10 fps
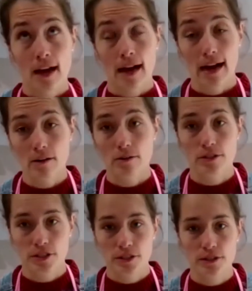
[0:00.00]
how
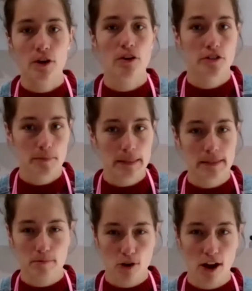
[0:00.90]
to contribute
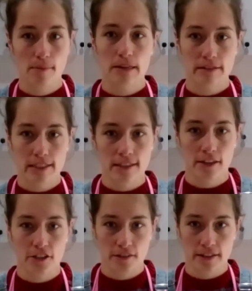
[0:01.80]
to primary
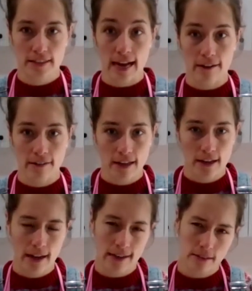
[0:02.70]
research in this area
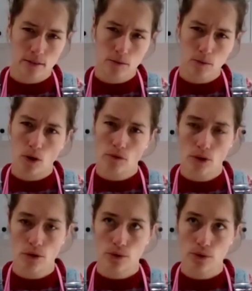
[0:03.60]
and what
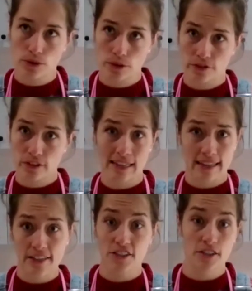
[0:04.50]
role sort of
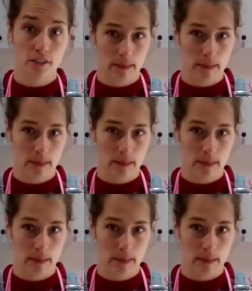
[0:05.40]
clinicians,